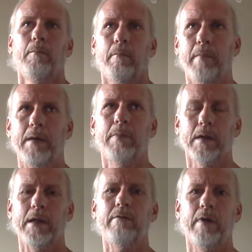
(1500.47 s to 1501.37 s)
Me
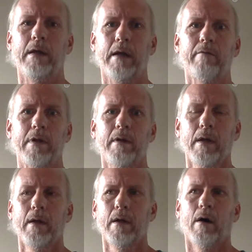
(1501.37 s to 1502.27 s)
believing
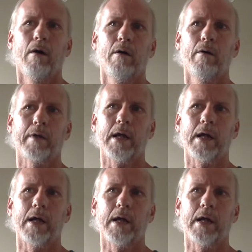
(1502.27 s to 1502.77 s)
all the